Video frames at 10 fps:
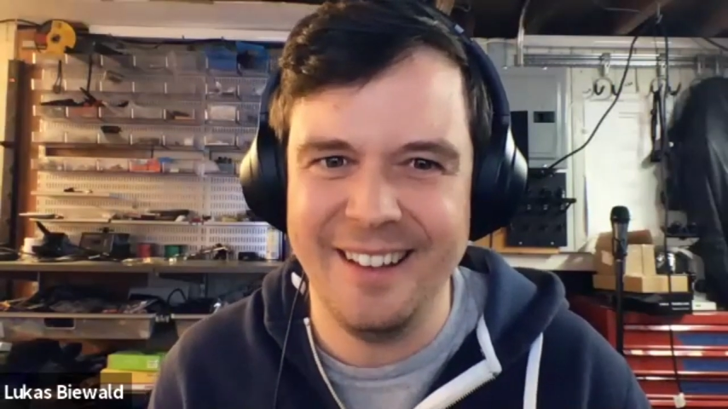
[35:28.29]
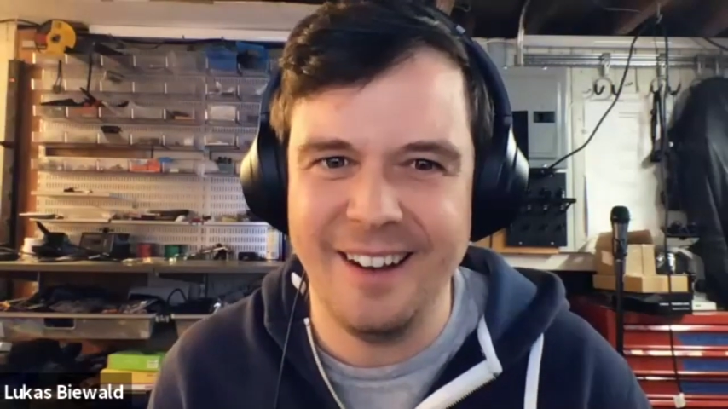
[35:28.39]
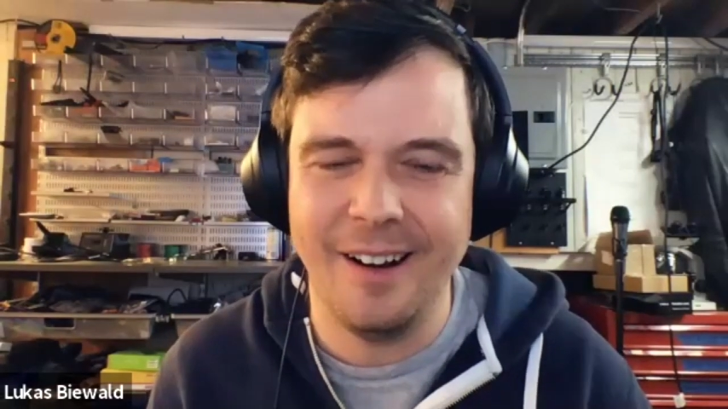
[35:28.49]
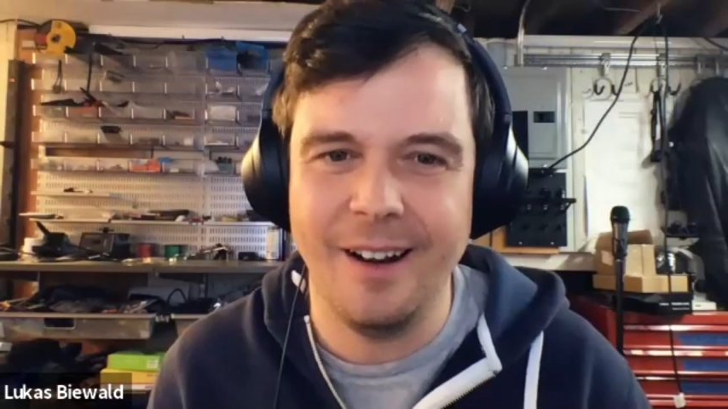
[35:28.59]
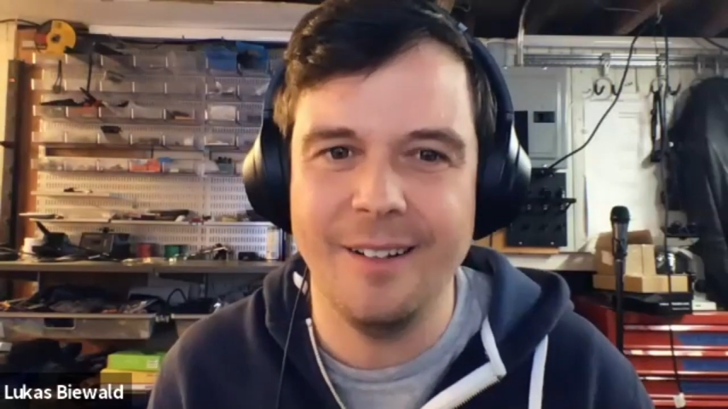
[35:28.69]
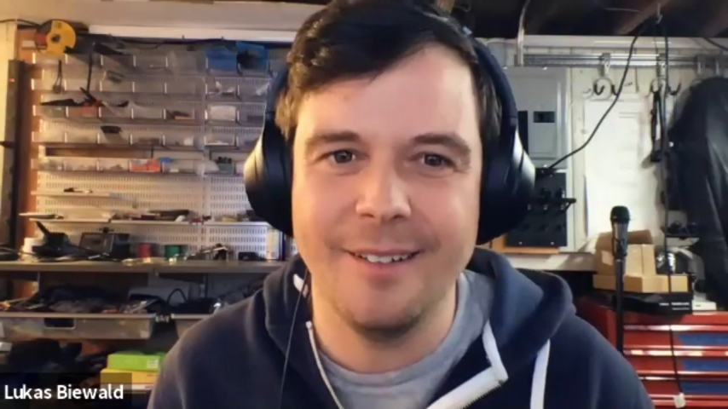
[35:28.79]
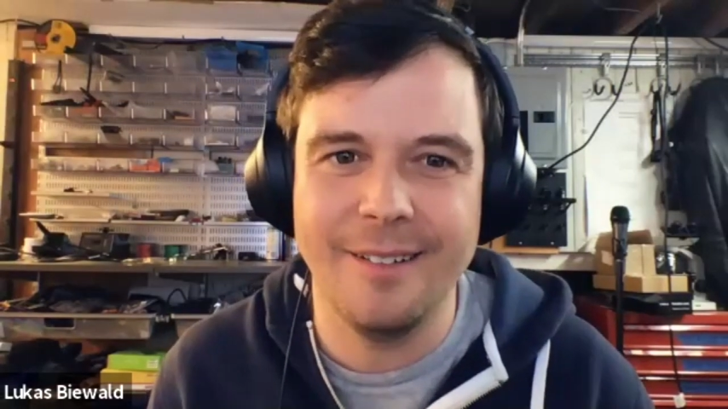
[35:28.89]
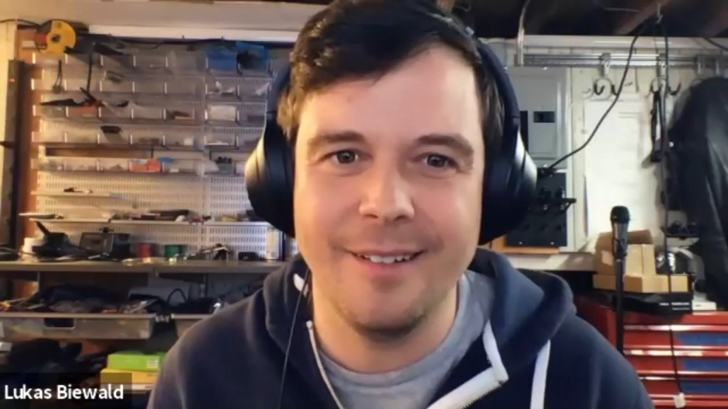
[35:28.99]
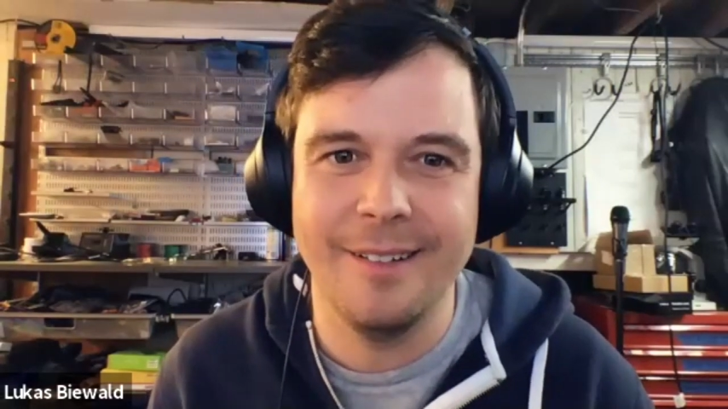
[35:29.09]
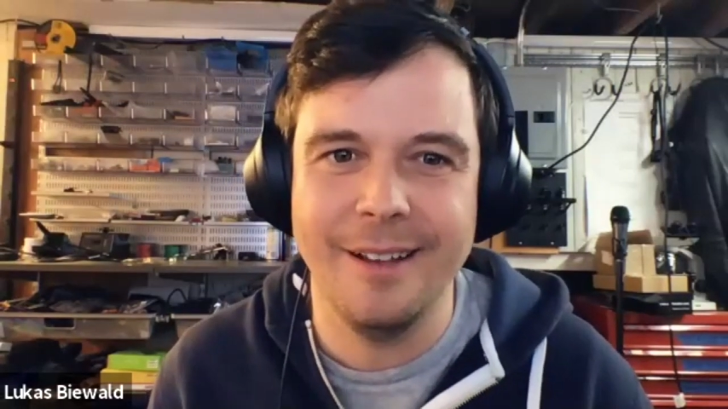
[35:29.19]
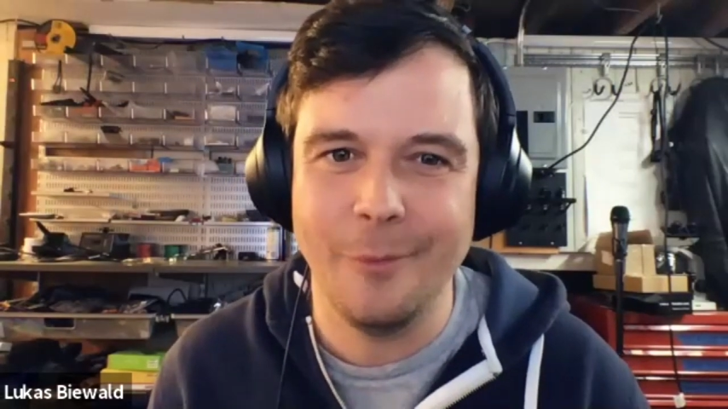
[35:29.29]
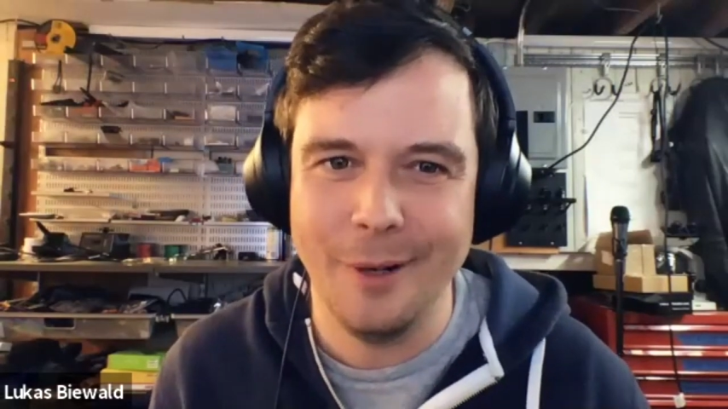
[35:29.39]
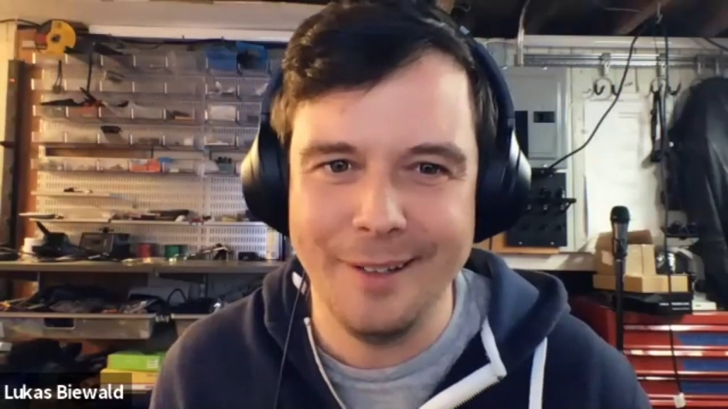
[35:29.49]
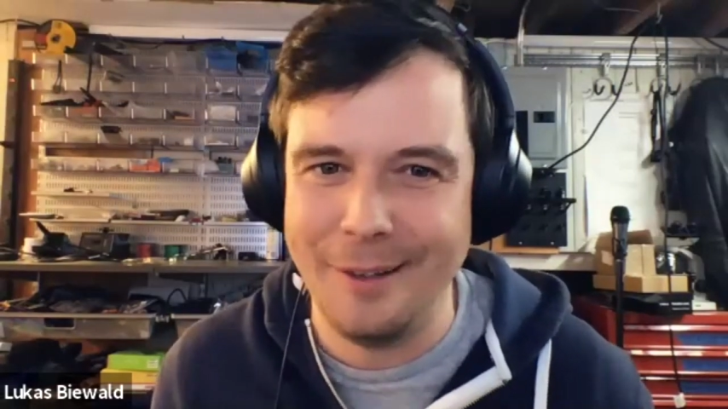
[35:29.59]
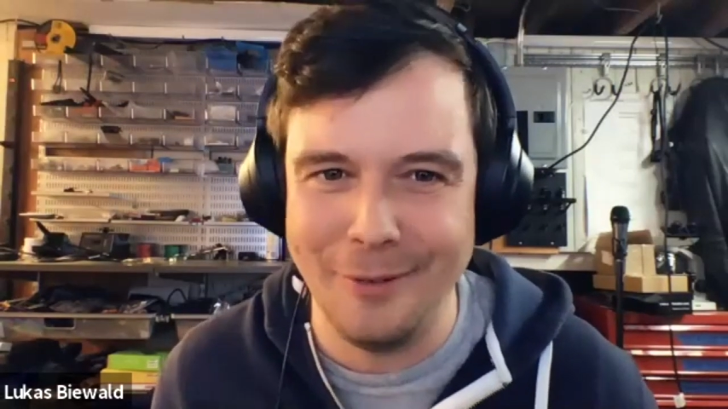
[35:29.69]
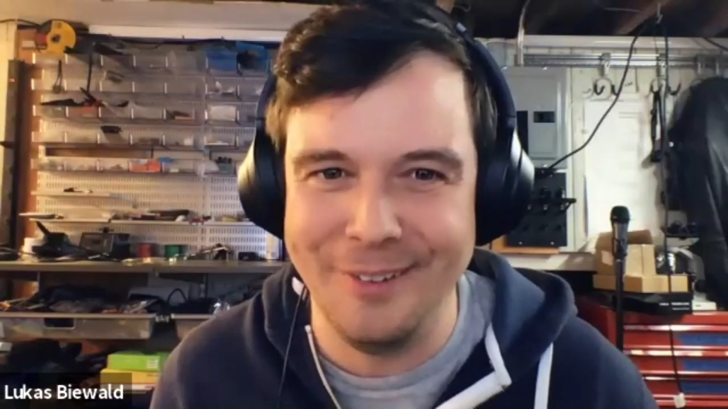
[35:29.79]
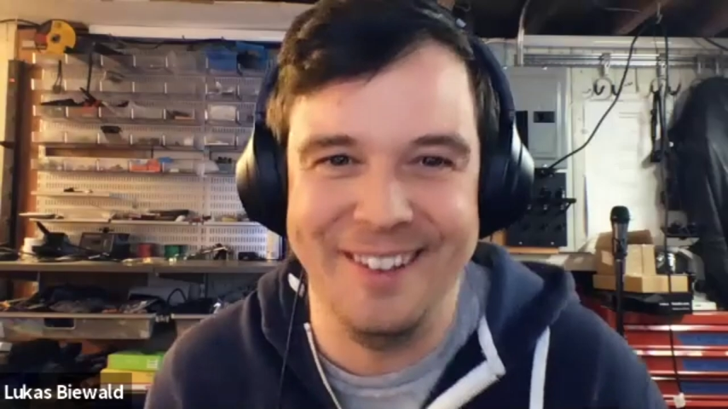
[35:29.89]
are yeah? What is everyone